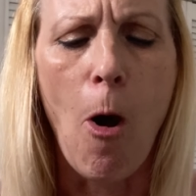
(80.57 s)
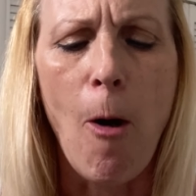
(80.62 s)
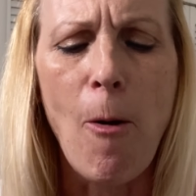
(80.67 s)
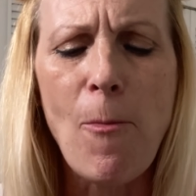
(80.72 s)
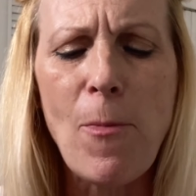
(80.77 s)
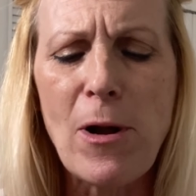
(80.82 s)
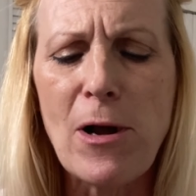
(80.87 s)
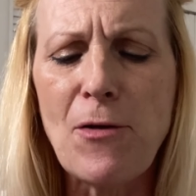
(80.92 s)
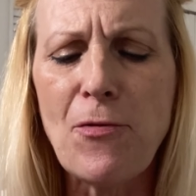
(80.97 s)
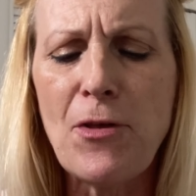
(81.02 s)

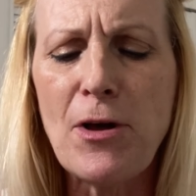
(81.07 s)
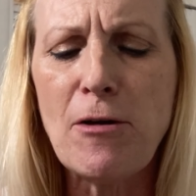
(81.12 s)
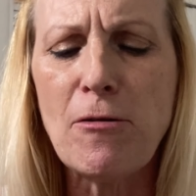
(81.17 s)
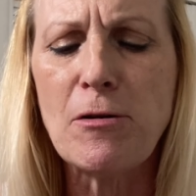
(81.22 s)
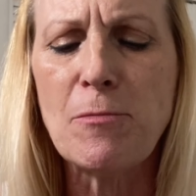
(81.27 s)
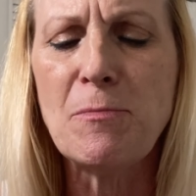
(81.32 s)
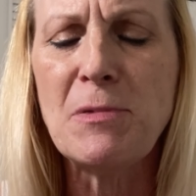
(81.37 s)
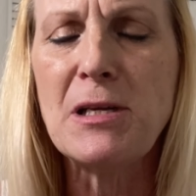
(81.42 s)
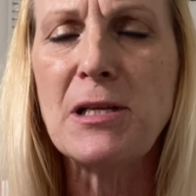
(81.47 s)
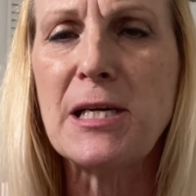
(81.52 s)
No, I thought
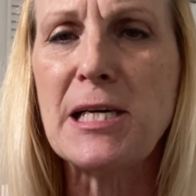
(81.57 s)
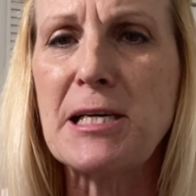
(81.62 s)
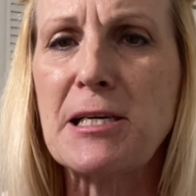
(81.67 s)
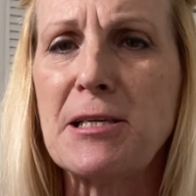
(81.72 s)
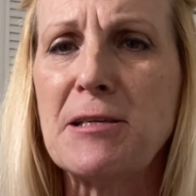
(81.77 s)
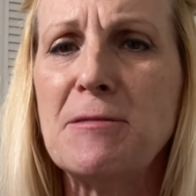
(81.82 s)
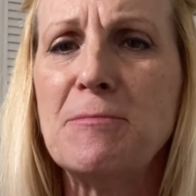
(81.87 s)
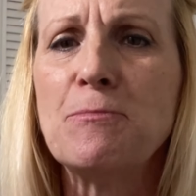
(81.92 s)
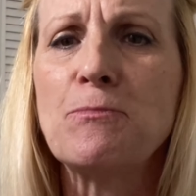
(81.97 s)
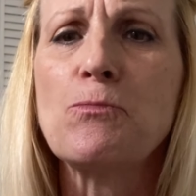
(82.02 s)
it would be like
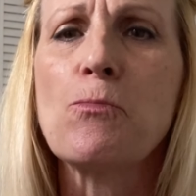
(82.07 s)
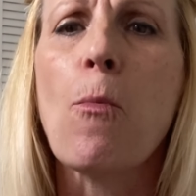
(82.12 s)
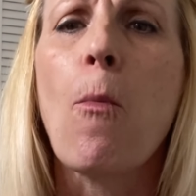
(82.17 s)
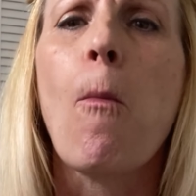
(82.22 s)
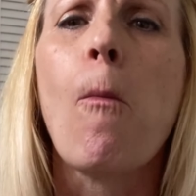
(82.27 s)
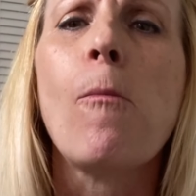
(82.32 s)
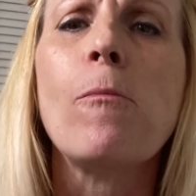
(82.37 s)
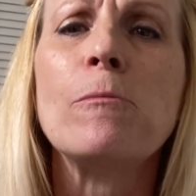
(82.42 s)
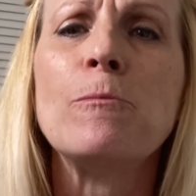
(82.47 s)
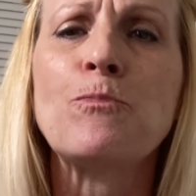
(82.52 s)
a
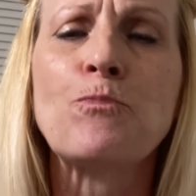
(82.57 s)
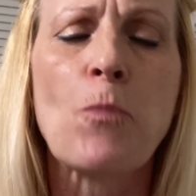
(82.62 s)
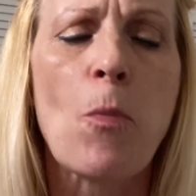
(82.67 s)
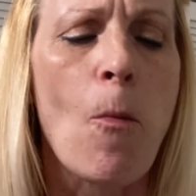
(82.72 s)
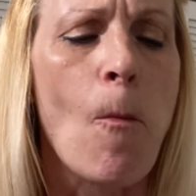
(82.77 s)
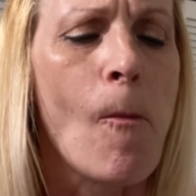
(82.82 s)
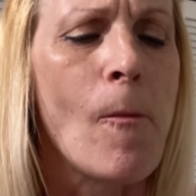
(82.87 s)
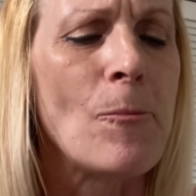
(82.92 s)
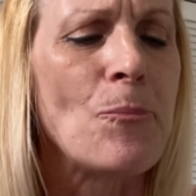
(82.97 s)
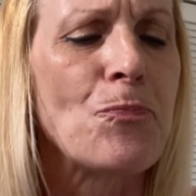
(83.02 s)

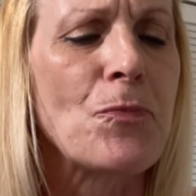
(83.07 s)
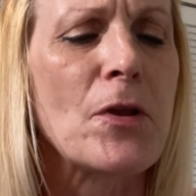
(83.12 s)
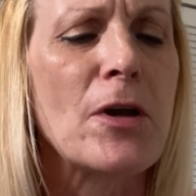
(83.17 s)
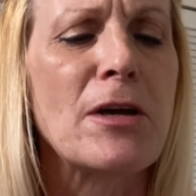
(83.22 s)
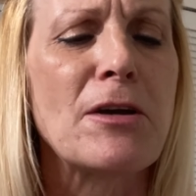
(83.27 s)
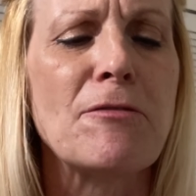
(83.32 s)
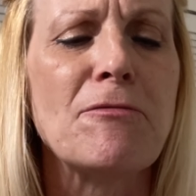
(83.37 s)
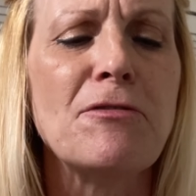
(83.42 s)
like a